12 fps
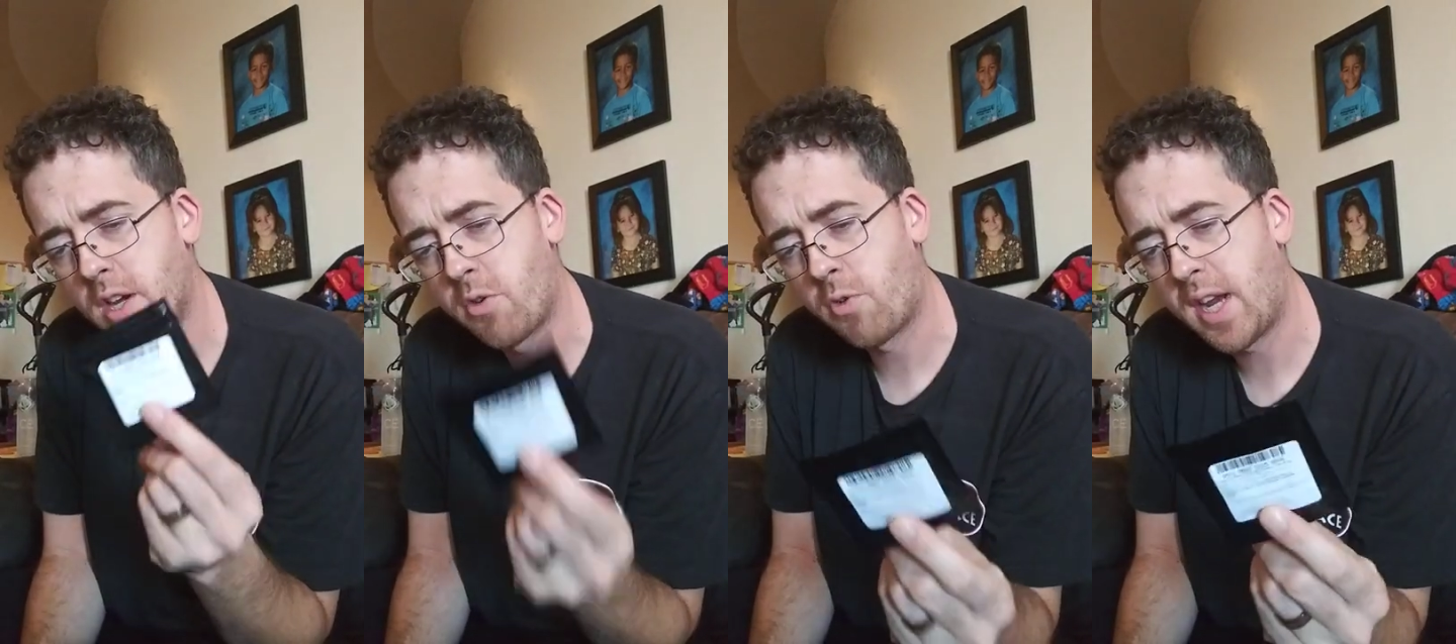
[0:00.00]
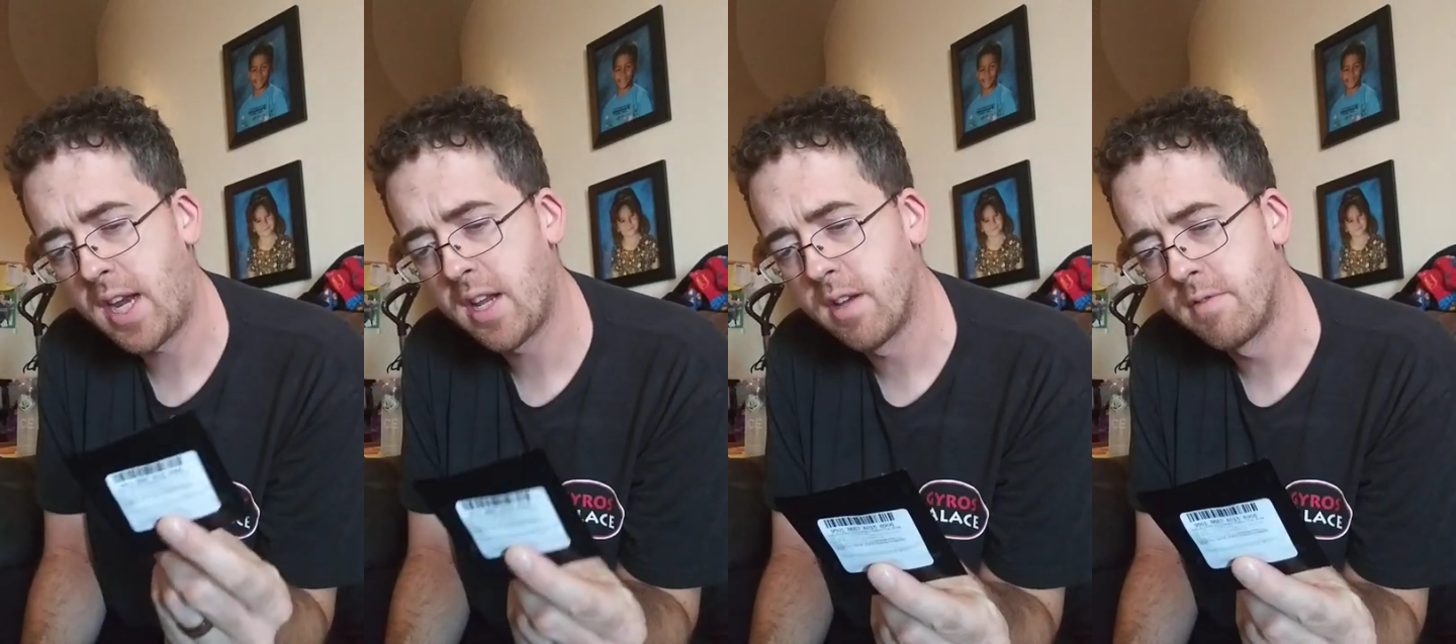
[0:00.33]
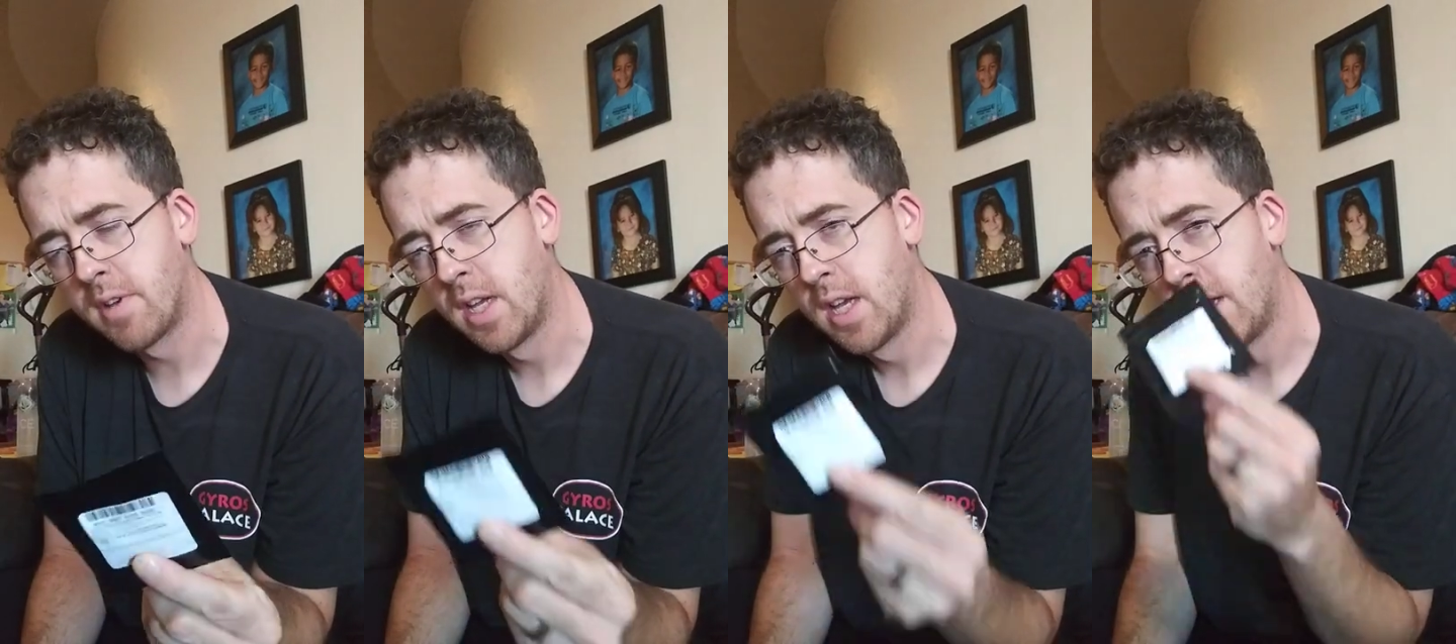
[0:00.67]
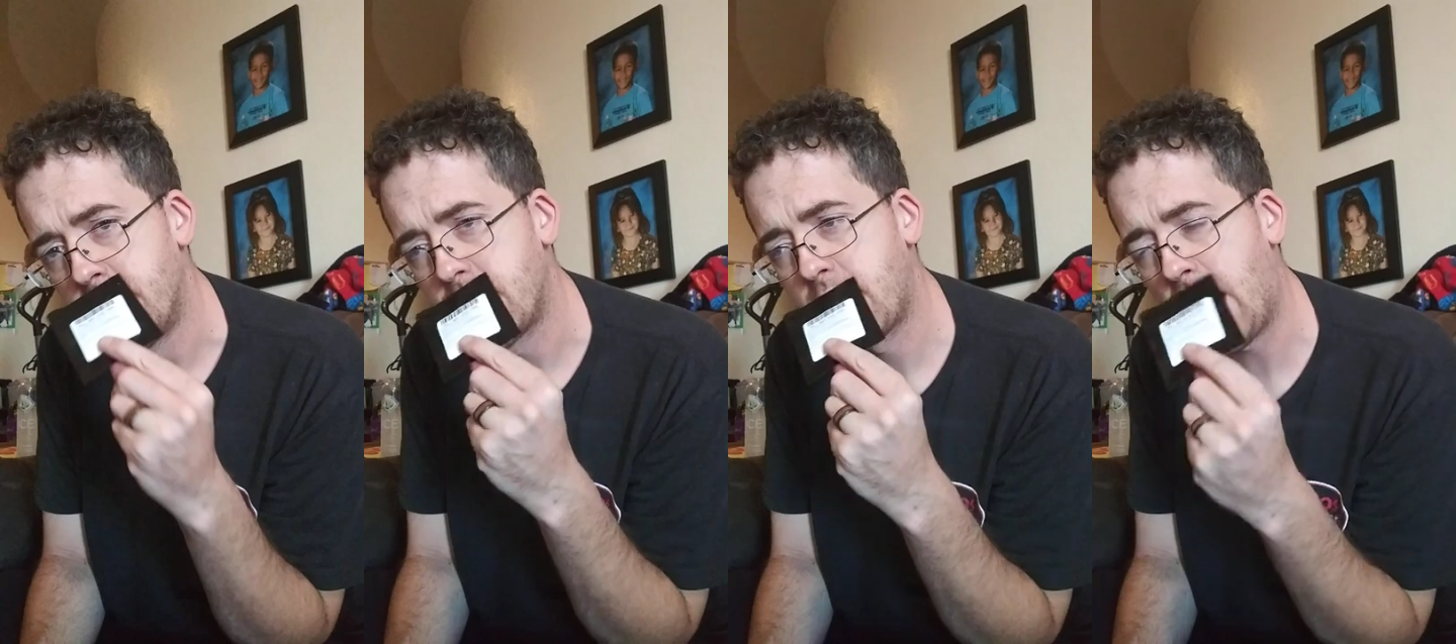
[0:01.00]
creative,
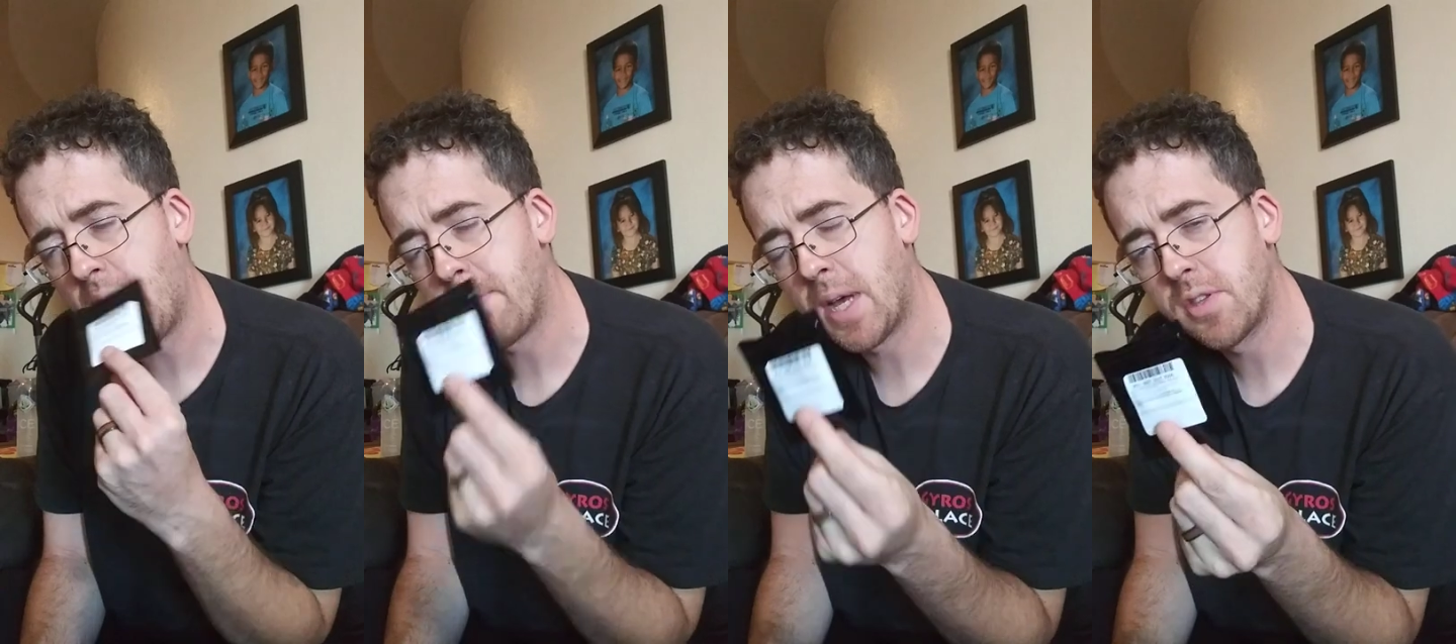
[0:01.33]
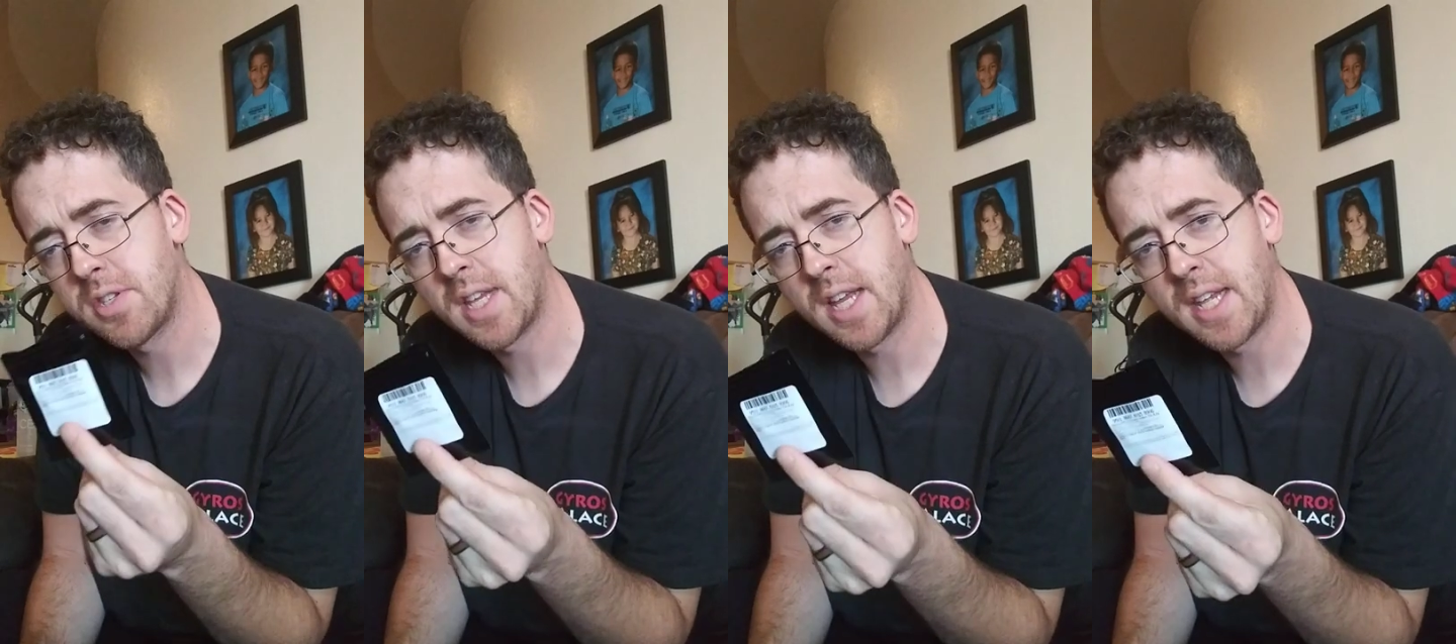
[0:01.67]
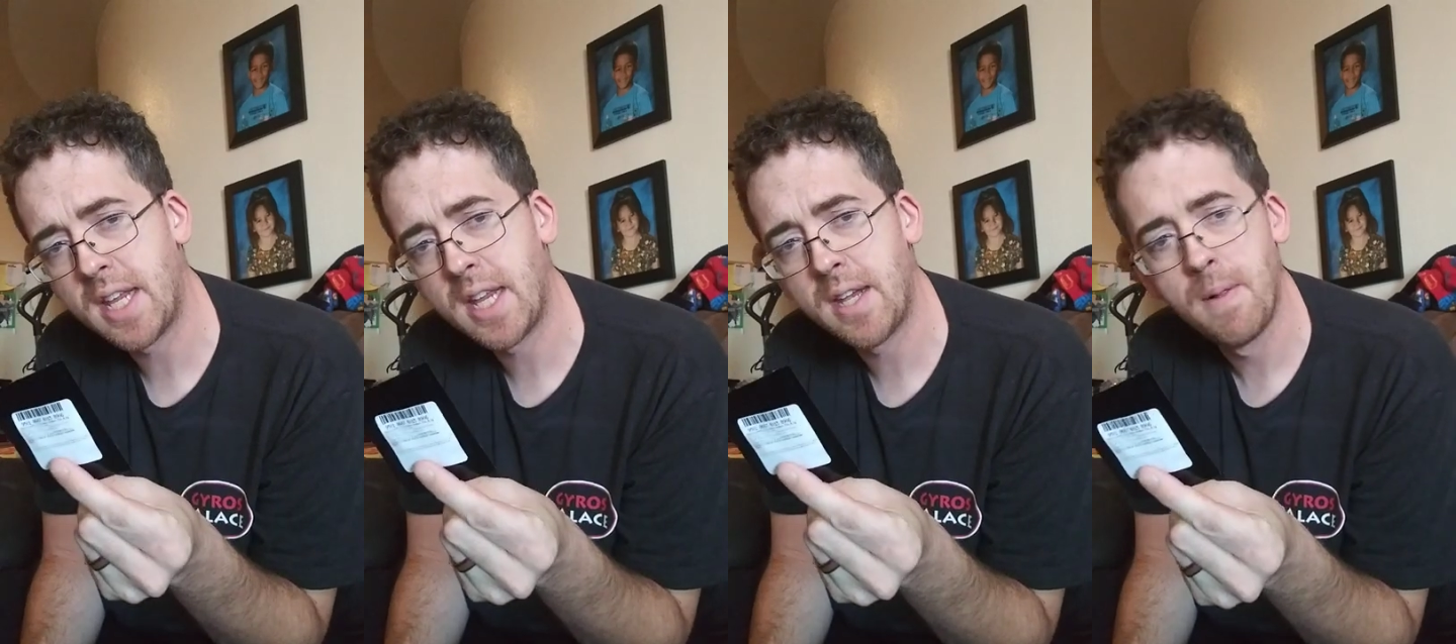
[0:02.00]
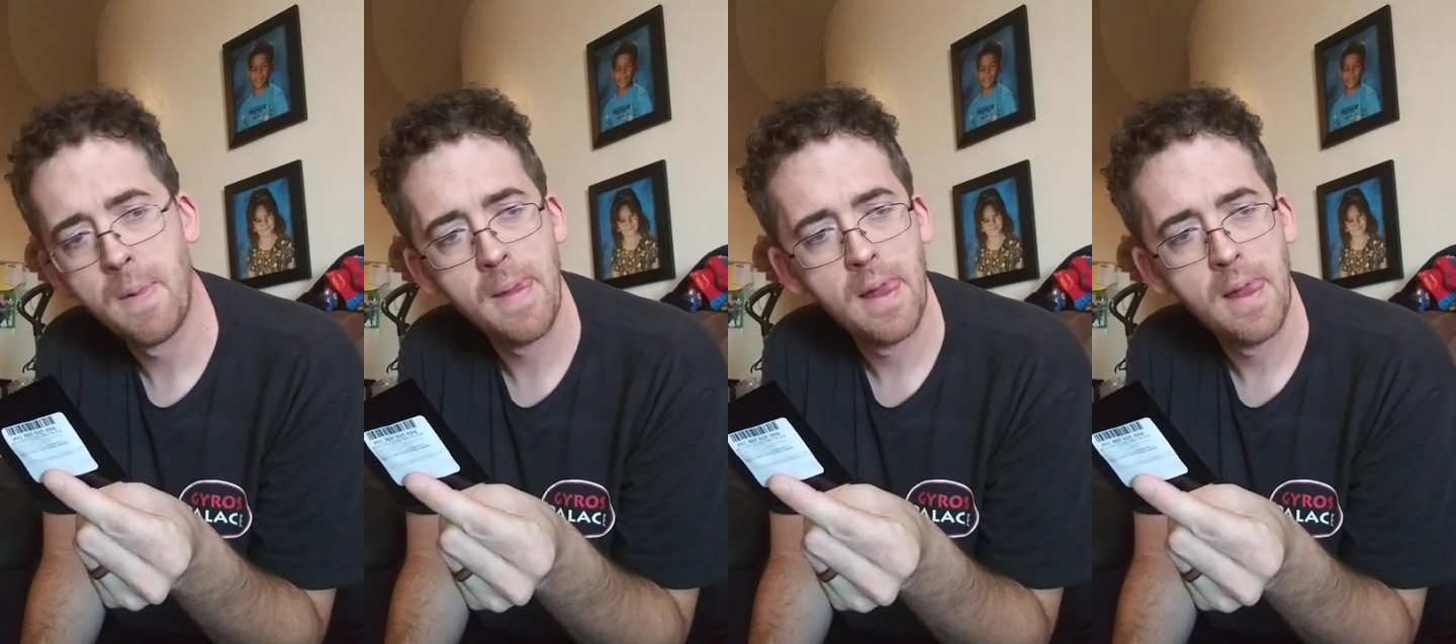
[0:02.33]
cottonmouth setting in,